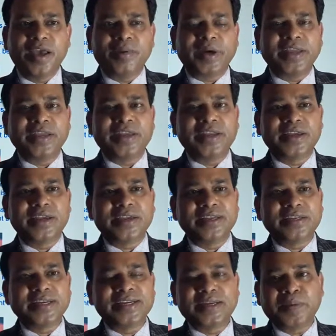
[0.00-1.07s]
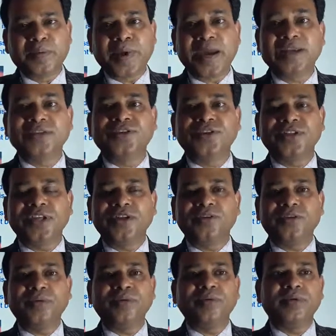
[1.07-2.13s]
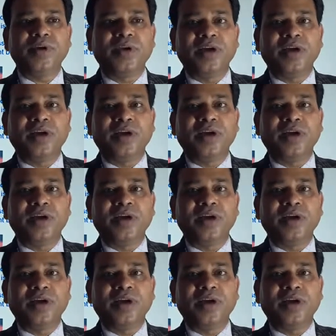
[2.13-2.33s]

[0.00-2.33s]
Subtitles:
but it depends on the